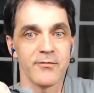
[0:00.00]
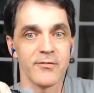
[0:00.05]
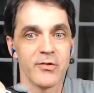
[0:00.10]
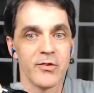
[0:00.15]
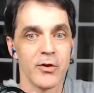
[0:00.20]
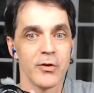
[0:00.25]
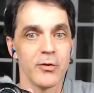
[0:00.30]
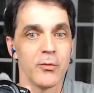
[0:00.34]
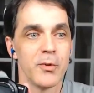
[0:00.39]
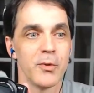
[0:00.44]

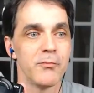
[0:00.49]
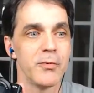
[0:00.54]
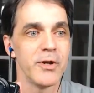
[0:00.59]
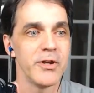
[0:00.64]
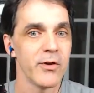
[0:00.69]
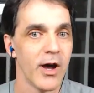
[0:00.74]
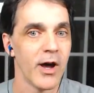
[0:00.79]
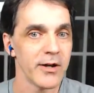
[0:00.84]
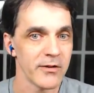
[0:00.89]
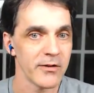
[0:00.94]
So we
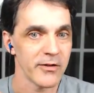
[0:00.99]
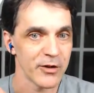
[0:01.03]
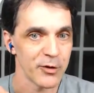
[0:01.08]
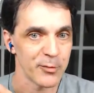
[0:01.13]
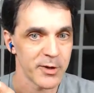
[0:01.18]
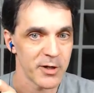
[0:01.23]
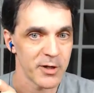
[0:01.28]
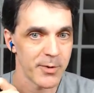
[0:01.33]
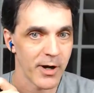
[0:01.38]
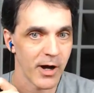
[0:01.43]
talked a little bit
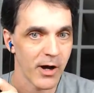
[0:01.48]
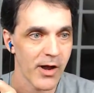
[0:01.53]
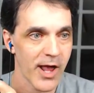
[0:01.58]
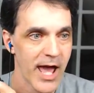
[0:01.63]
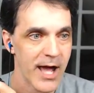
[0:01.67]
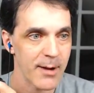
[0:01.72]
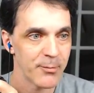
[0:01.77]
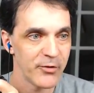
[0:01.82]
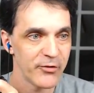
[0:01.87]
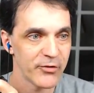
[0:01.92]
about
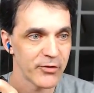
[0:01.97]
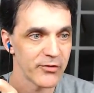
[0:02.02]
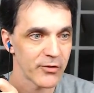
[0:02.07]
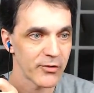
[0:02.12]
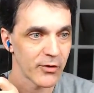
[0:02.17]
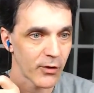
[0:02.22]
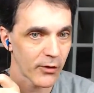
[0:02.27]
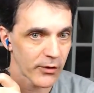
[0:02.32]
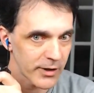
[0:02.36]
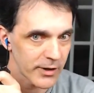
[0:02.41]
apertures
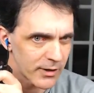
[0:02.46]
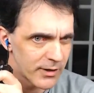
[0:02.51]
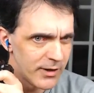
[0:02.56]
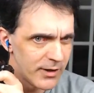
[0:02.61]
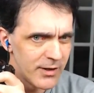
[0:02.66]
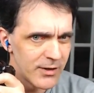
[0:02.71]
earlier,